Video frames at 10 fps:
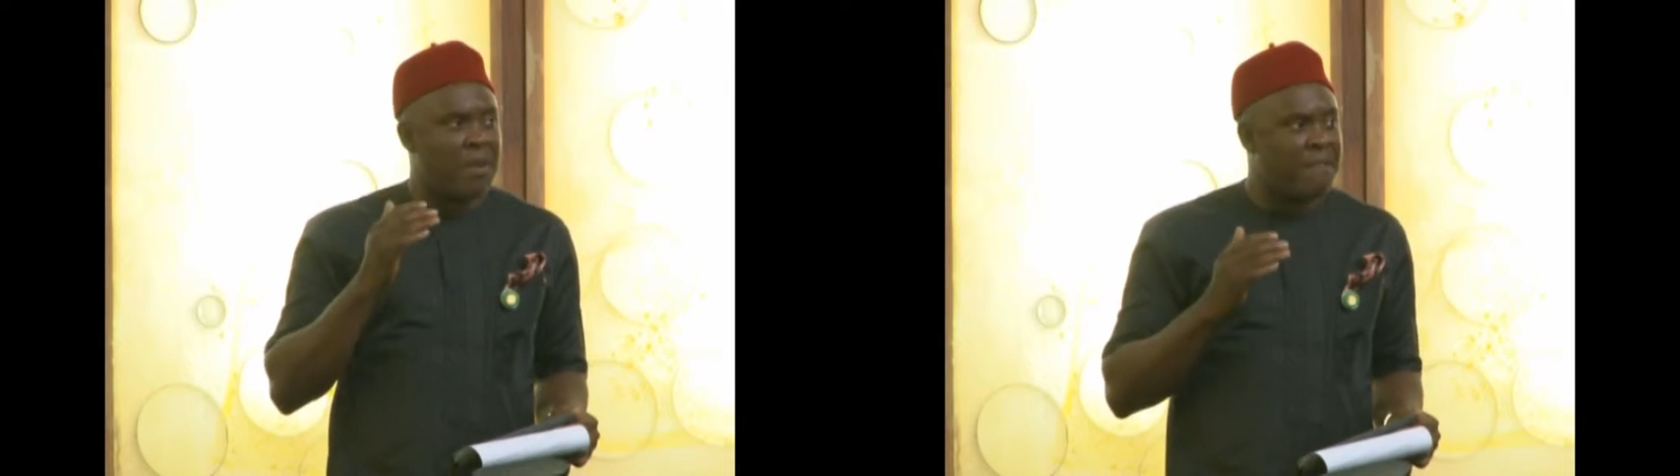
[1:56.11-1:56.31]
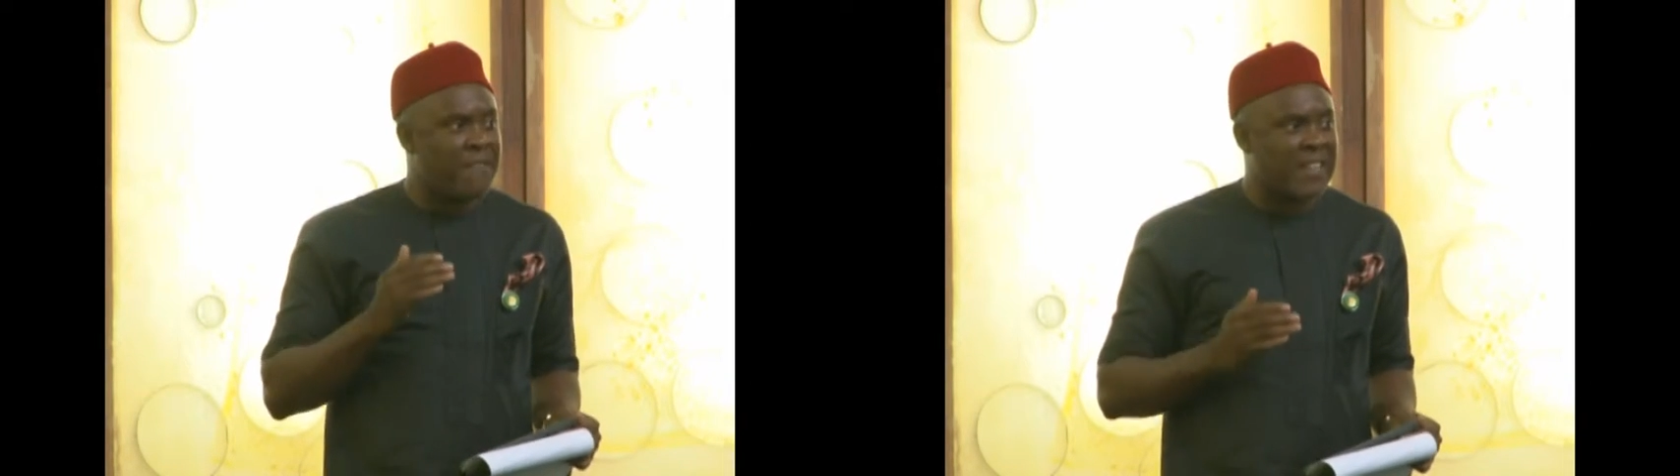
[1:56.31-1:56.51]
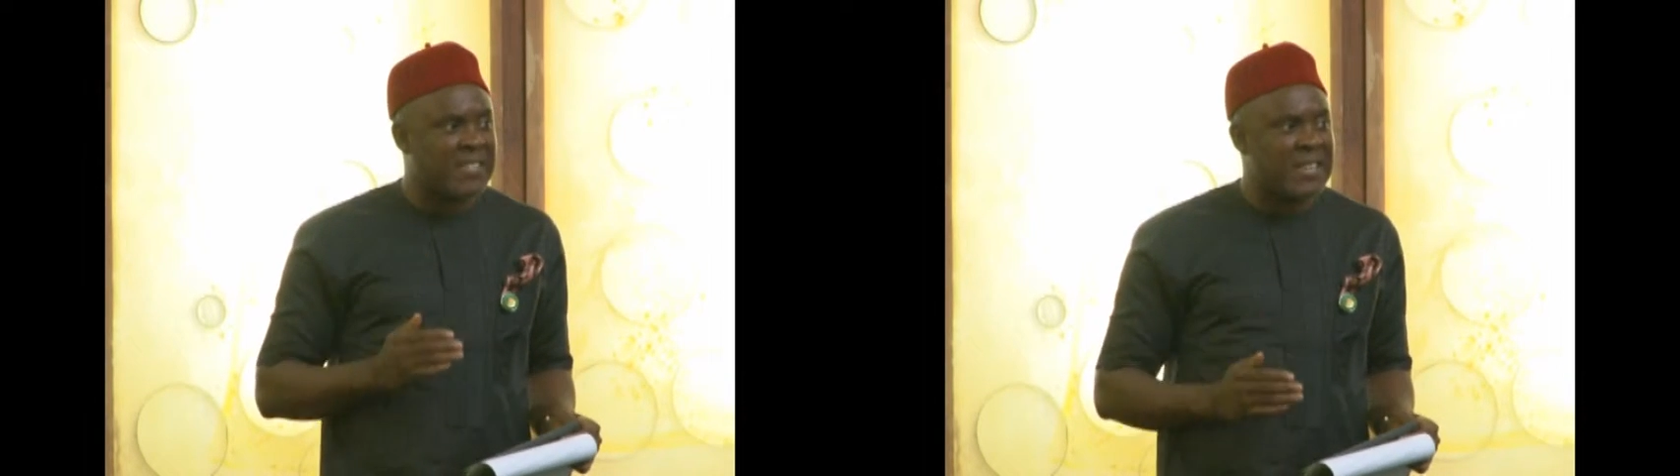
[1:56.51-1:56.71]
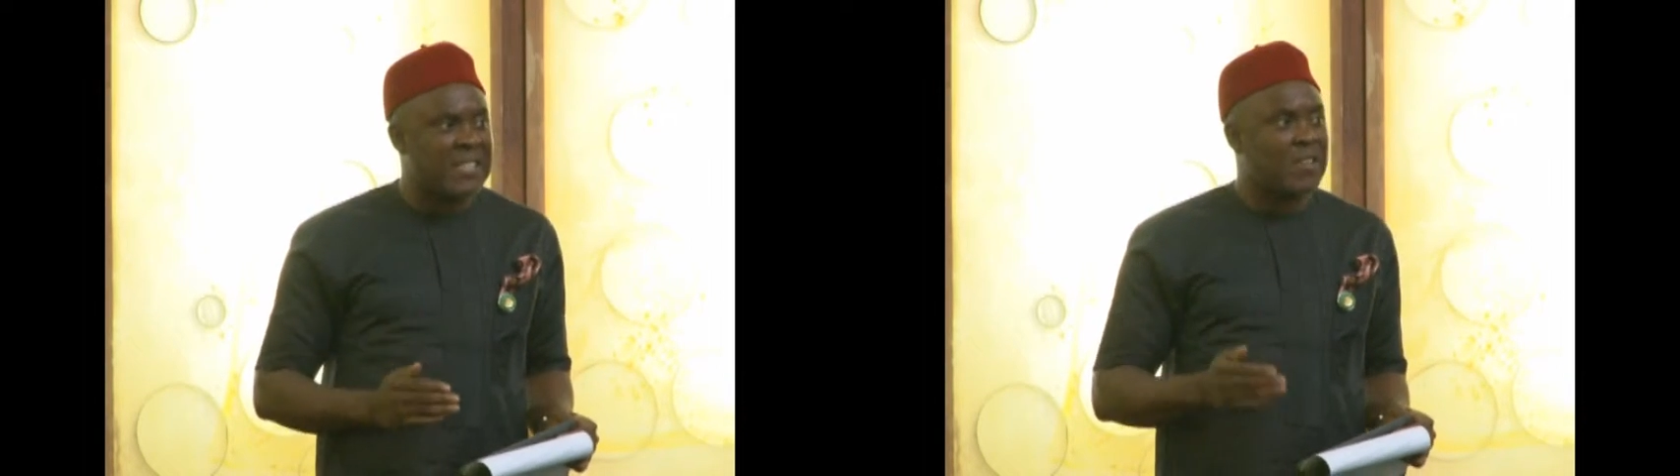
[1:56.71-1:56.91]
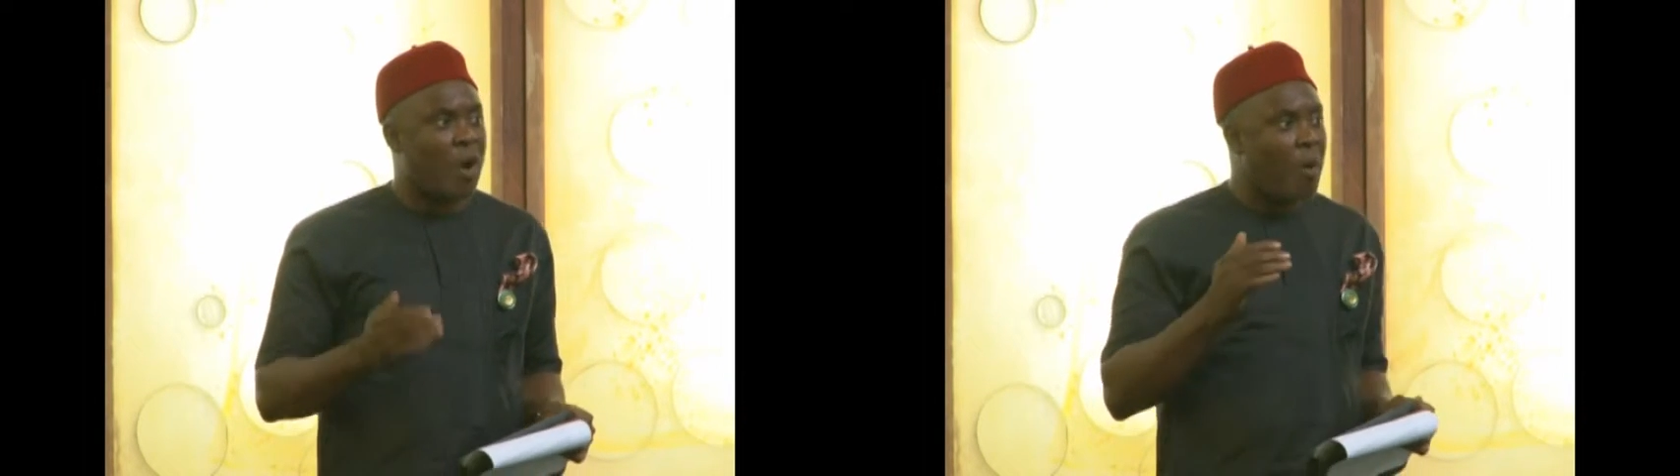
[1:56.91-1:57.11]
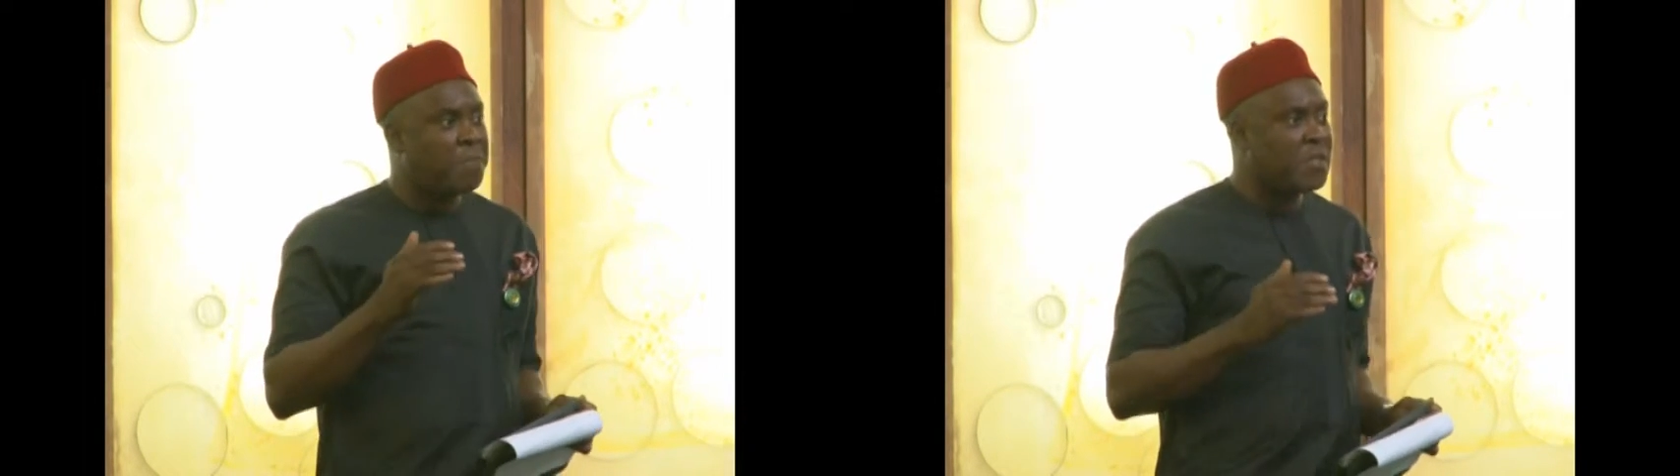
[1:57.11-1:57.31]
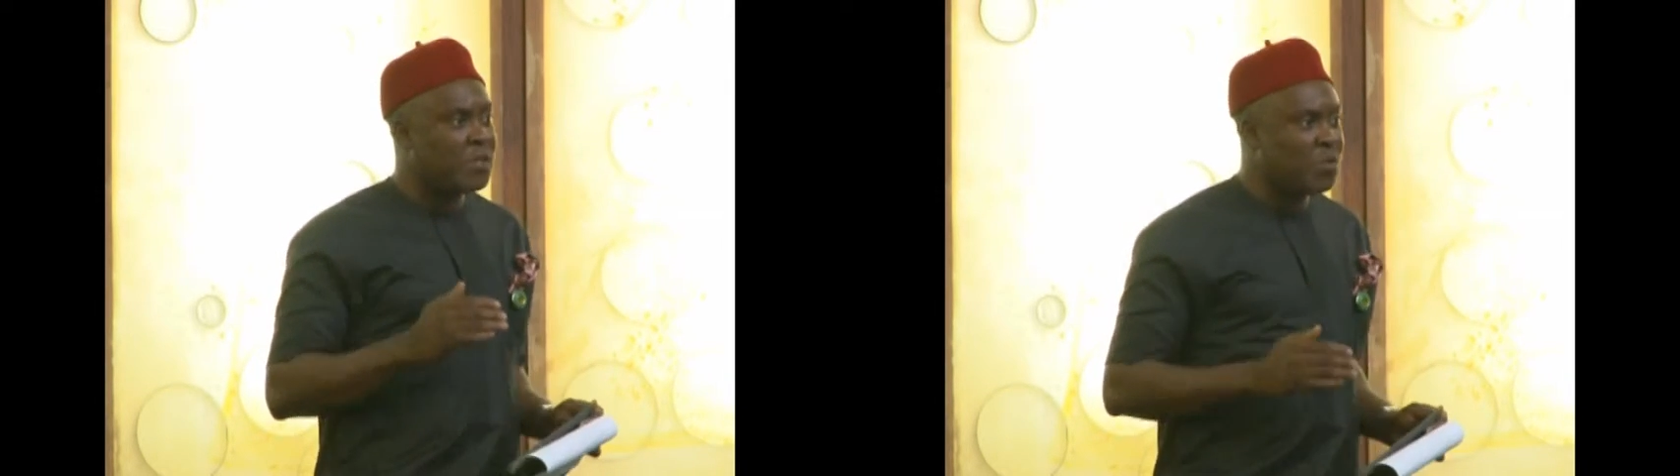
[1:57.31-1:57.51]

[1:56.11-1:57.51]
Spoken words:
vaccines up till